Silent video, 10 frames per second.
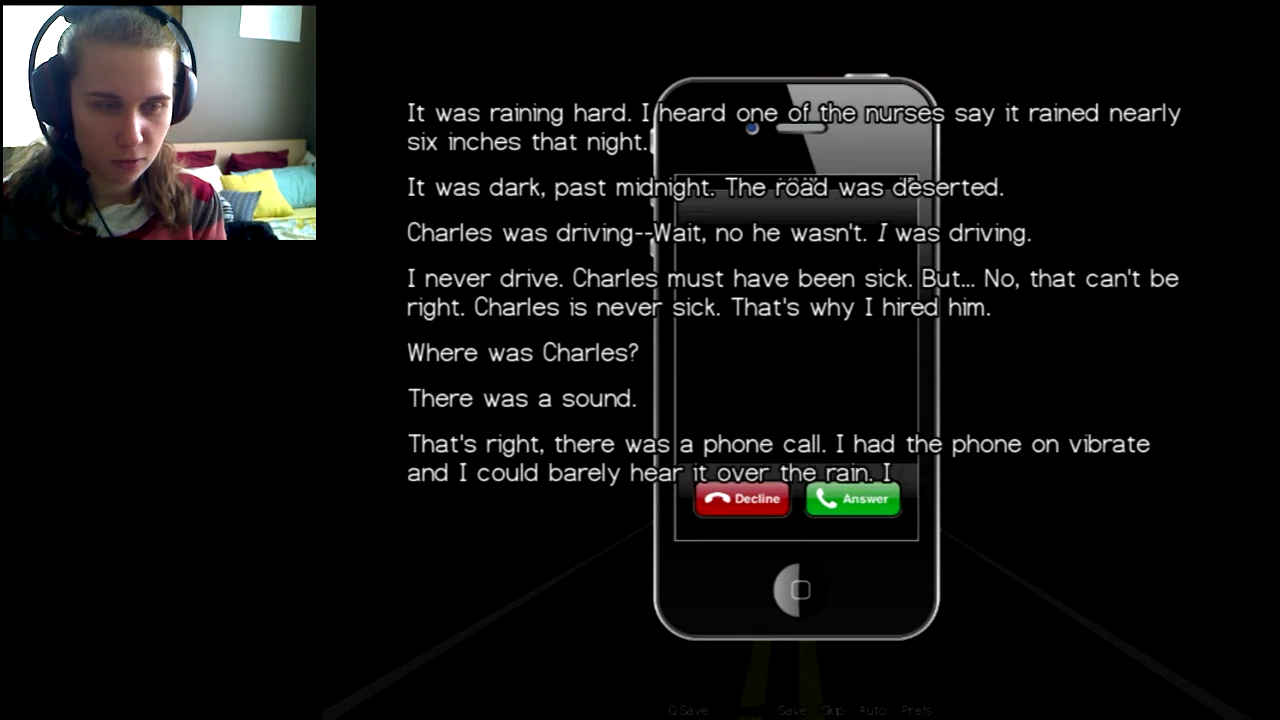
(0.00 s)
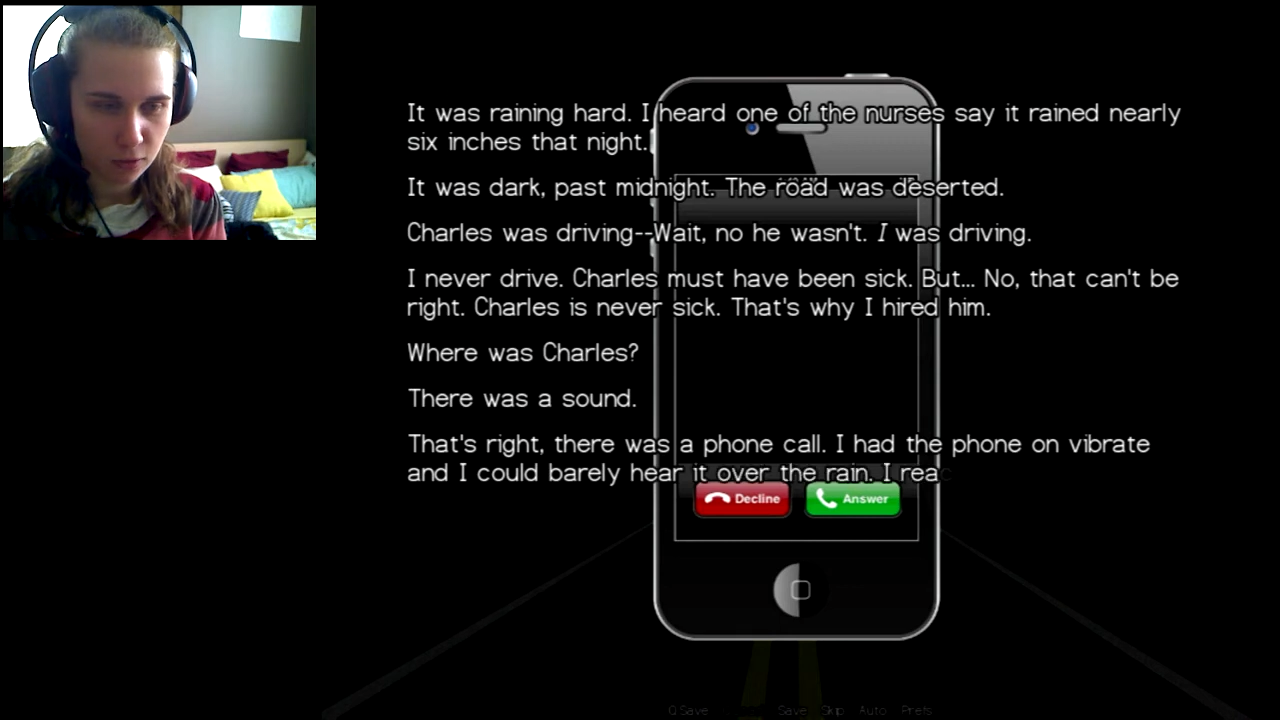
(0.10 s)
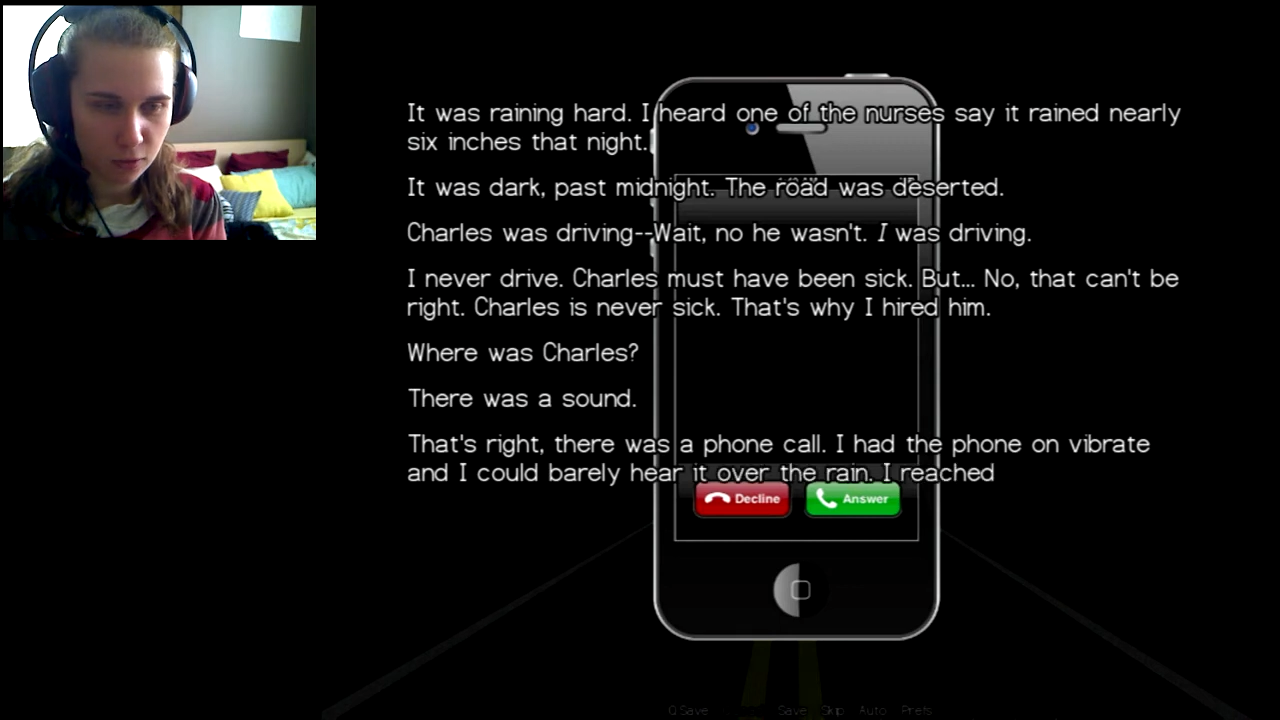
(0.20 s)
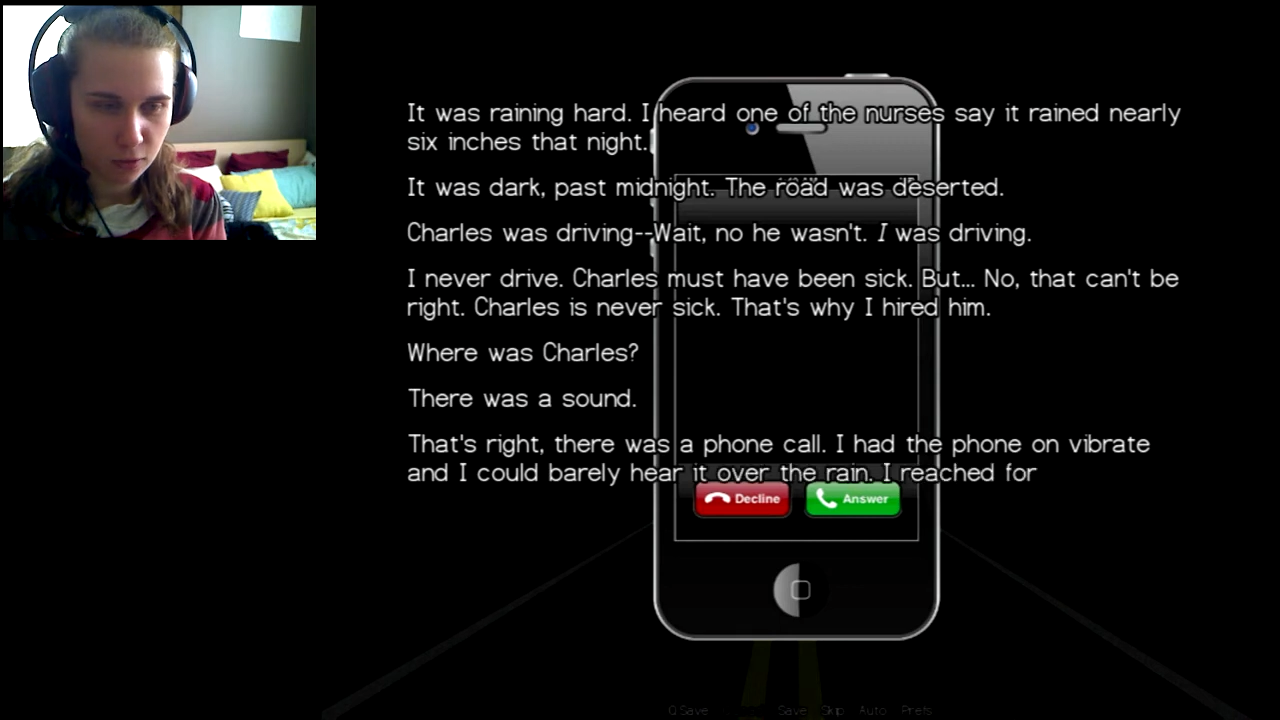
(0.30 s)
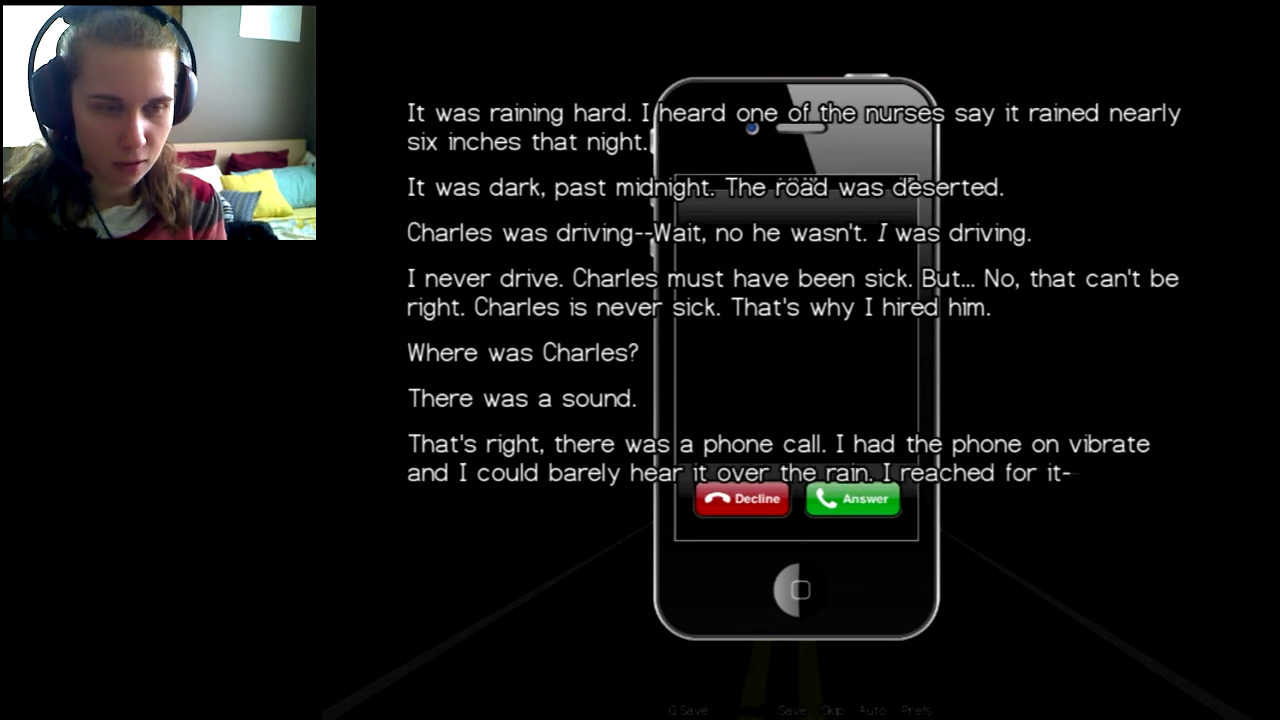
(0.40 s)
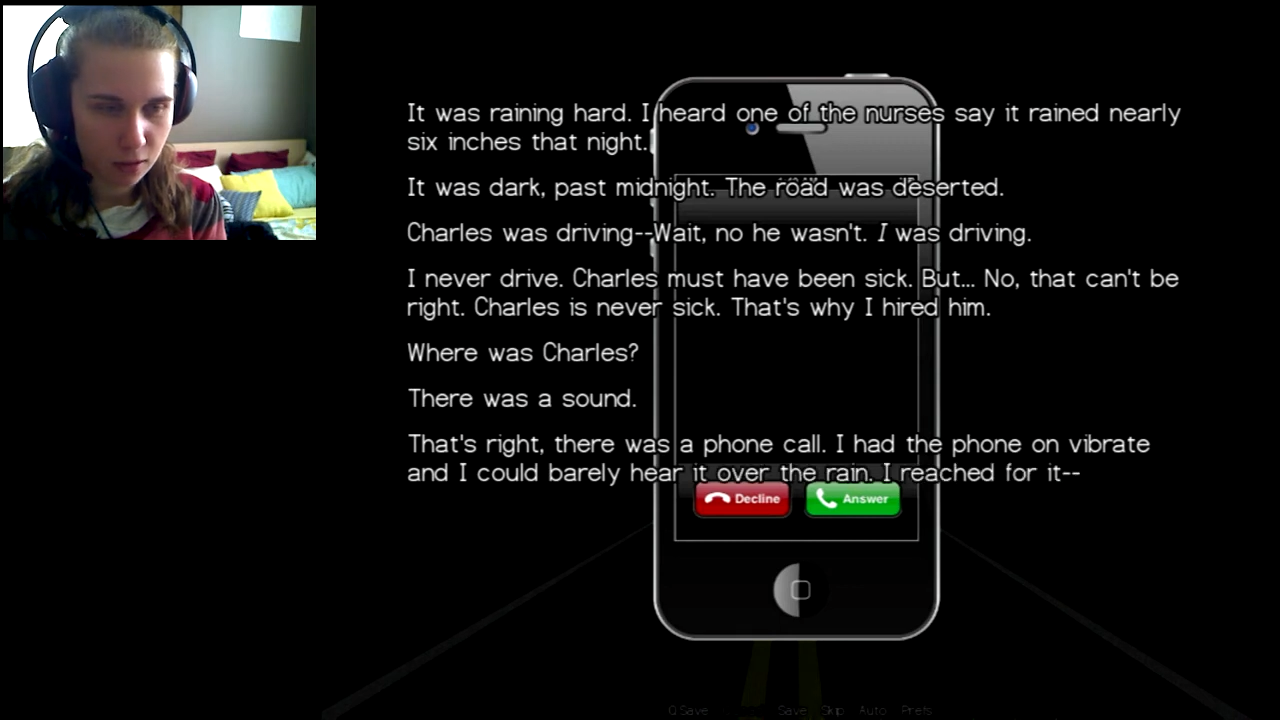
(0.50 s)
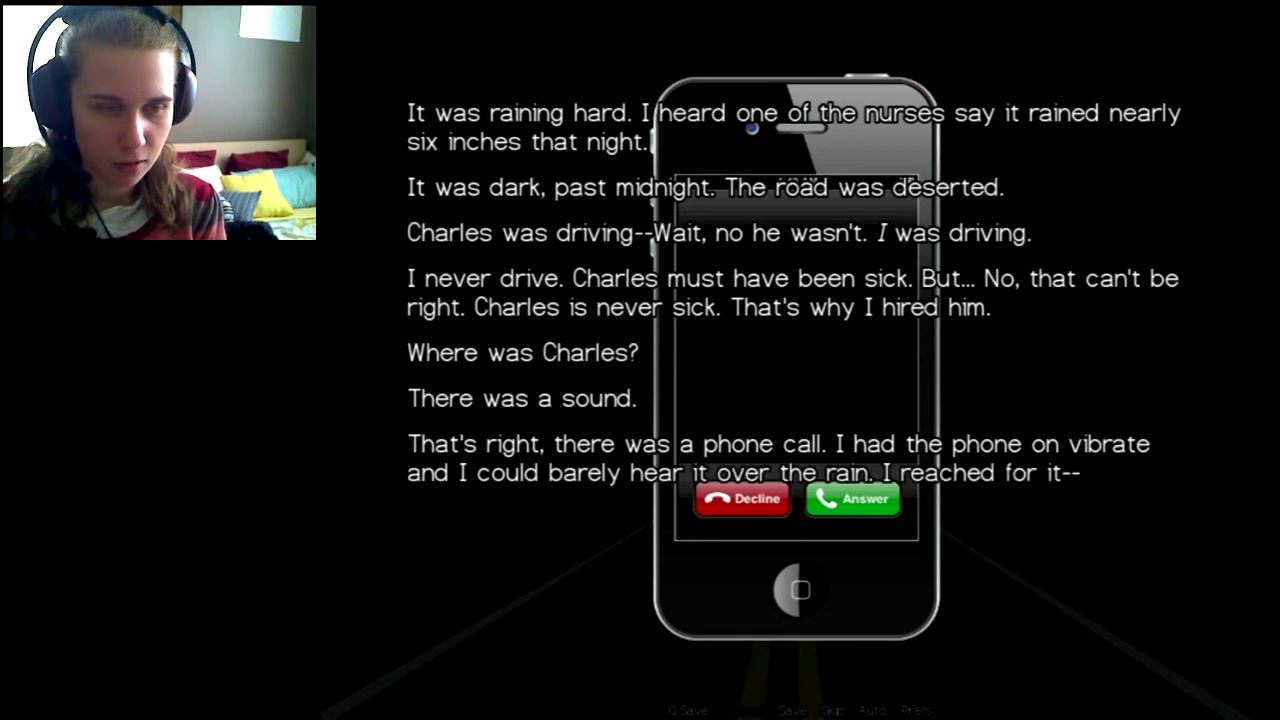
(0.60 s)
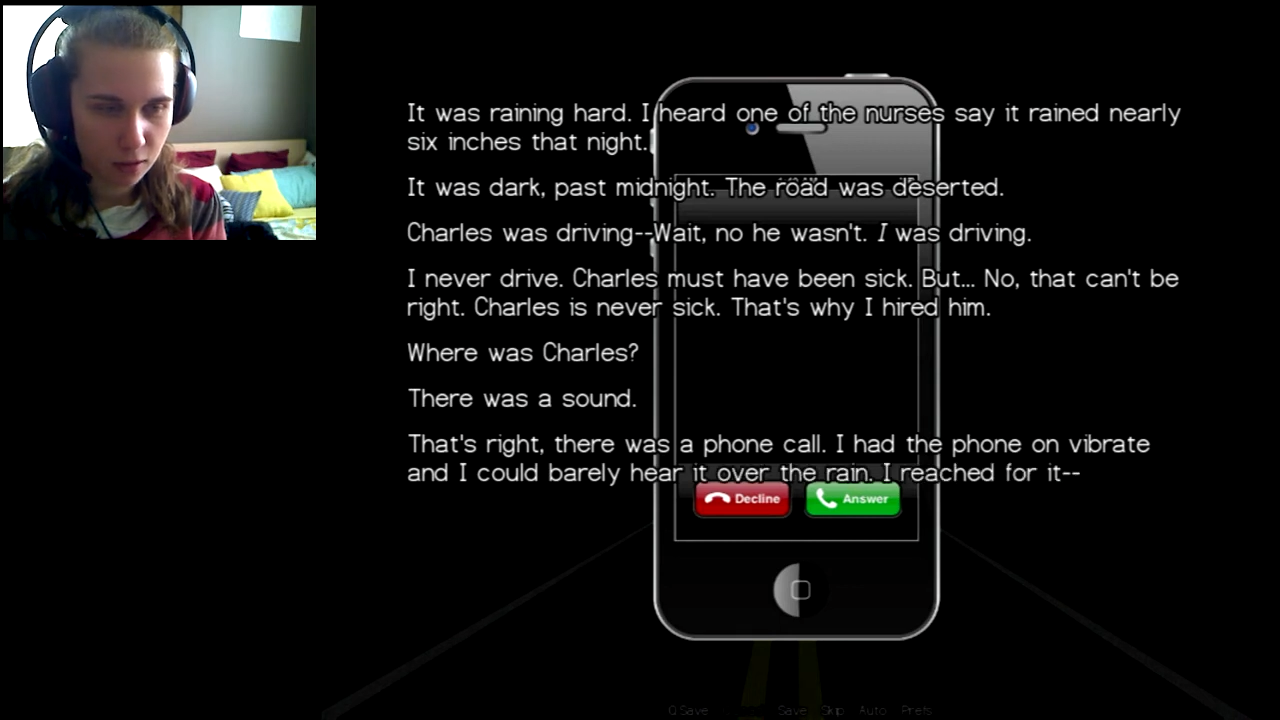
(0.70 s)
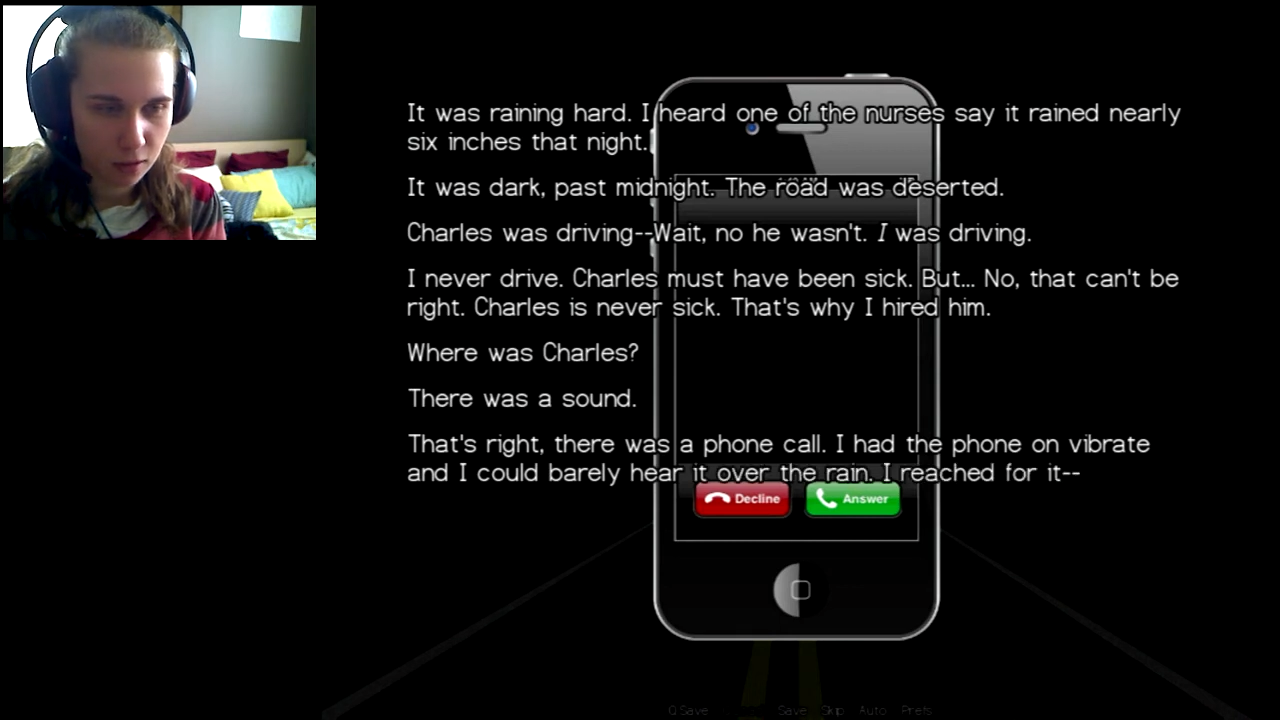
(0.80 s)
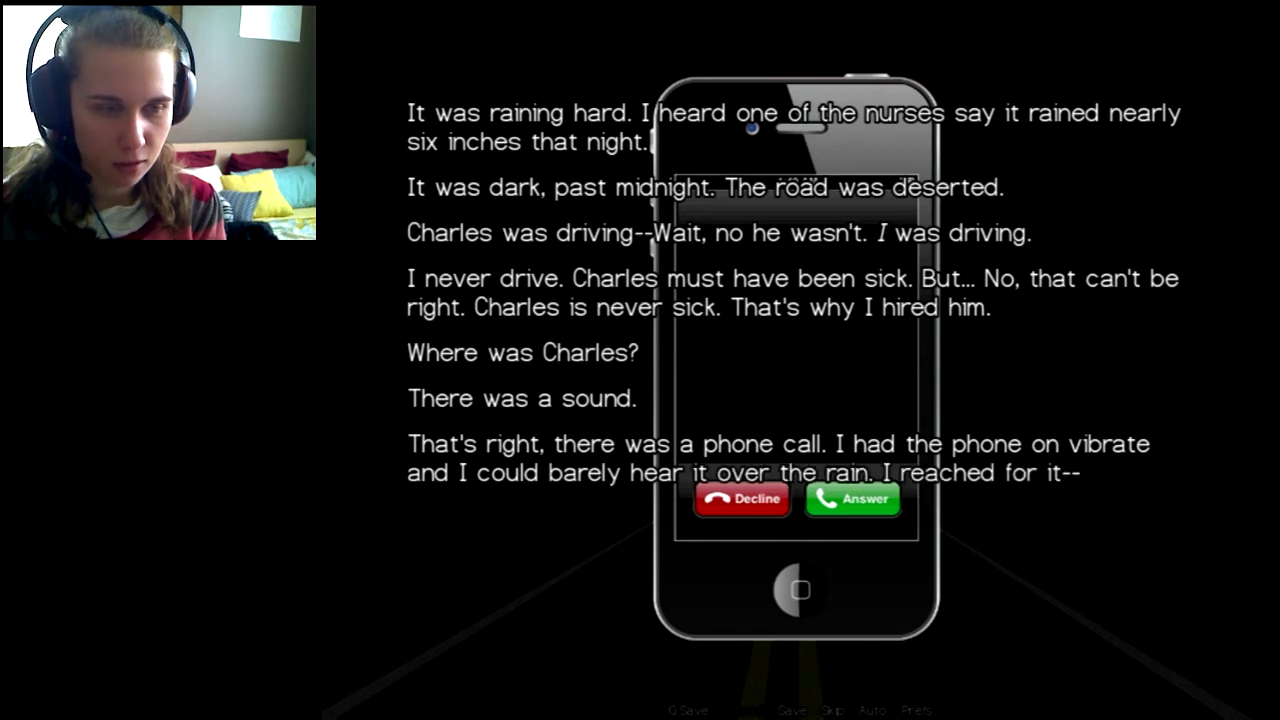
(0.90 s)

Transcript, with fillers: Ah.